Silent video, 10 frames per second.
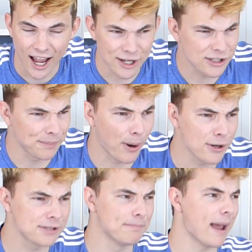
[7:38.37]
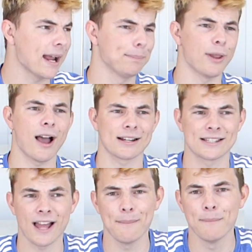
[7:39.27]
I used to post mega block
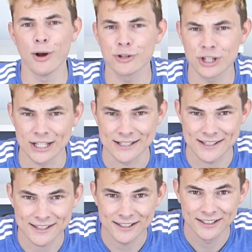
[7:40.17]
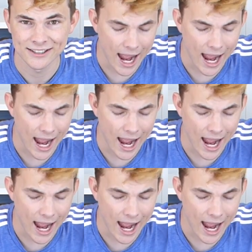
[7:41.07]
stop motions.